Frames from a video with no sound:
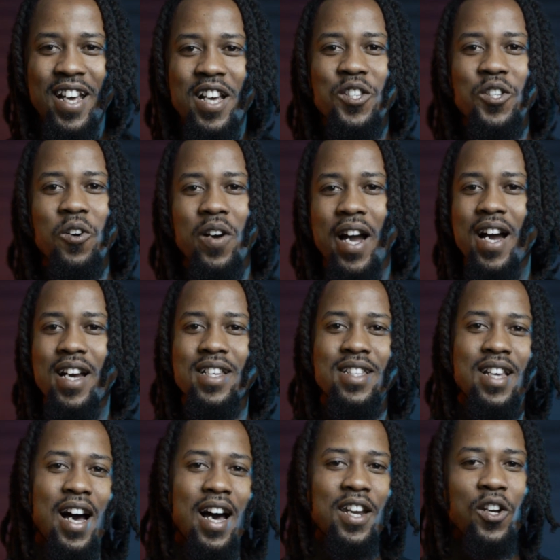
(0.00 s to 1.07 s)
So guys,
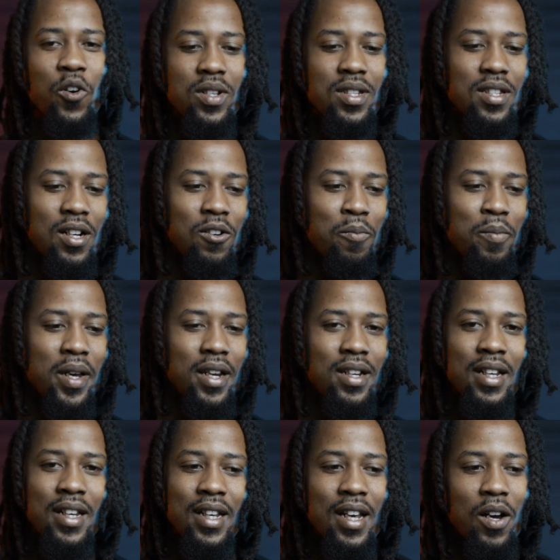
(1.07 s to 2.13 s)
I know it's a little bit,
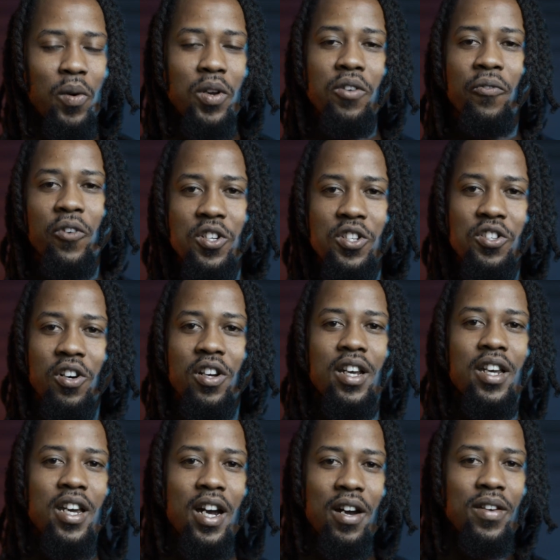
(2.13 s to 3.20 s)
when you first started
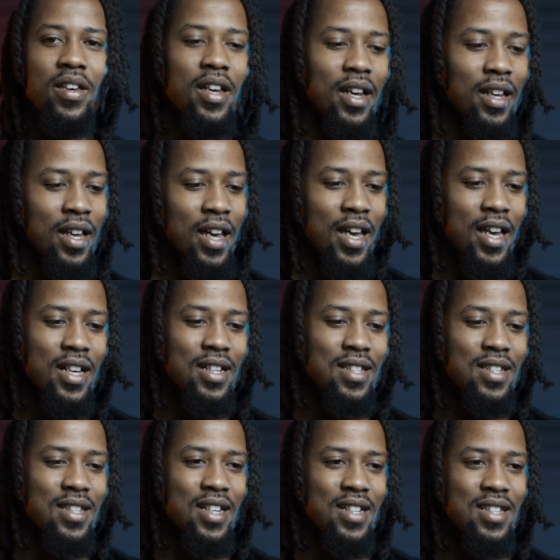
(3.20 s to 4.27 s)
carrying,
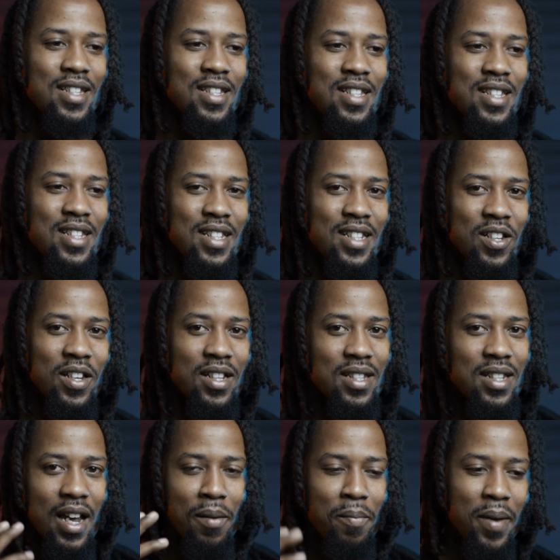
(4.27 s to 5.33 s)
it's
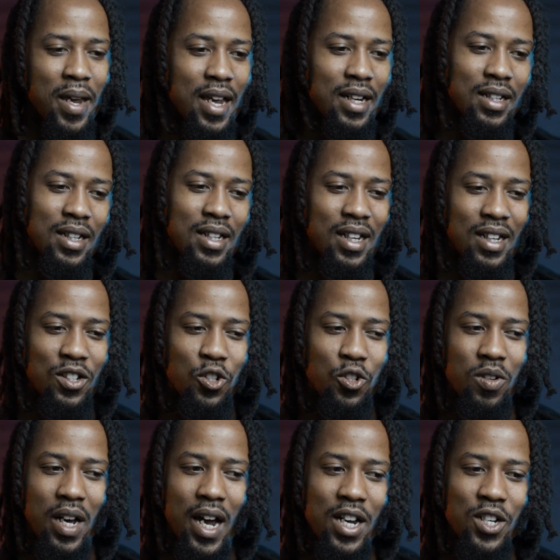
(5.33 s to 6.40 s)
like, man,
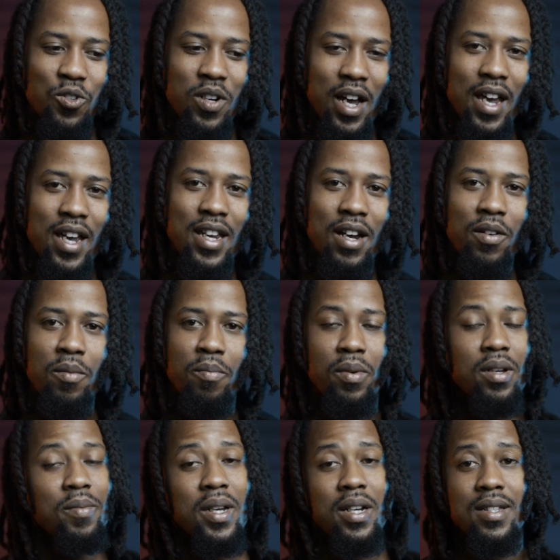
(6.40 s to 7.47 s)
should I carry,
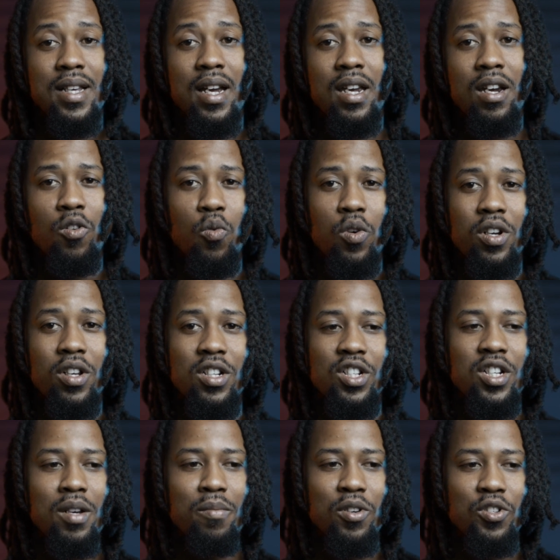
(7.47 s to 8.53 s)
because I carry one in the
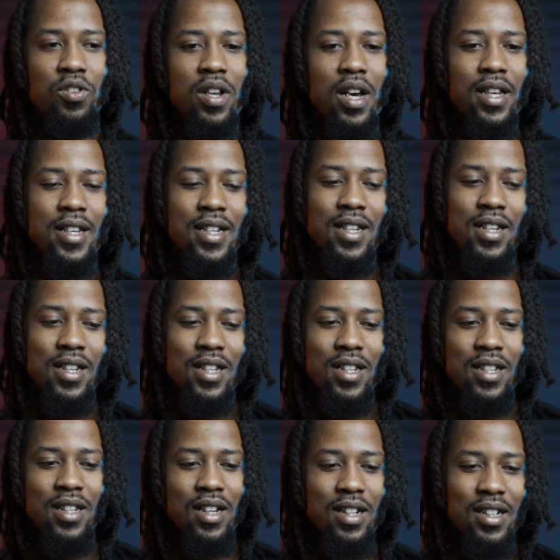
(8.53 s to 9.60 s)
chamber, should I
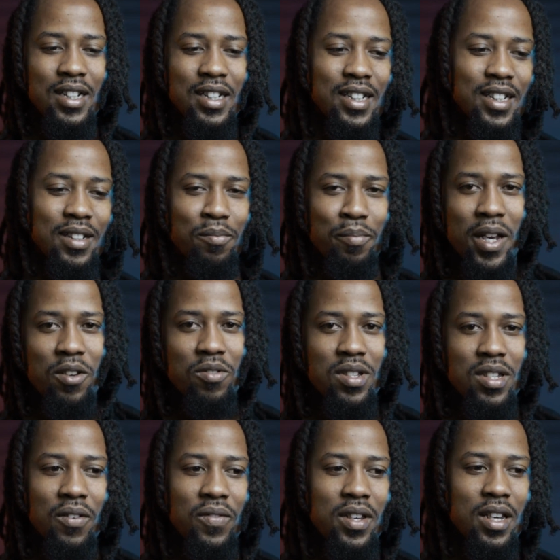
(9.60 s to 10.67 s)
manual
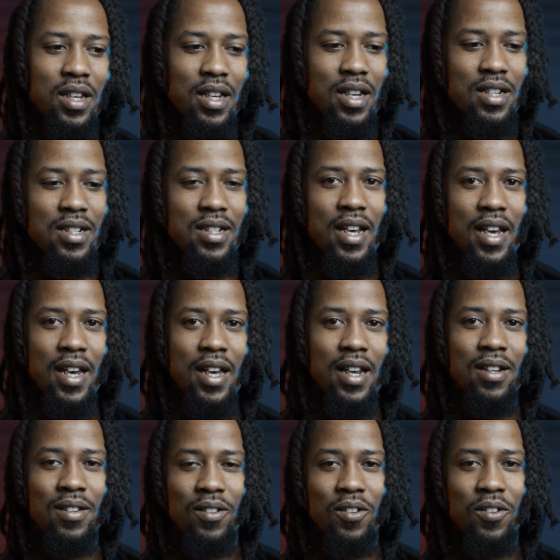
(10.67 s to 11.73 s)
safety engage
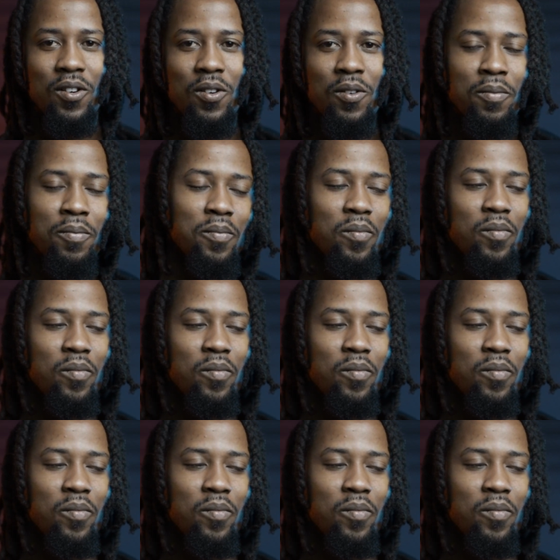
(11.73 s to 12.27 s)
that, you know?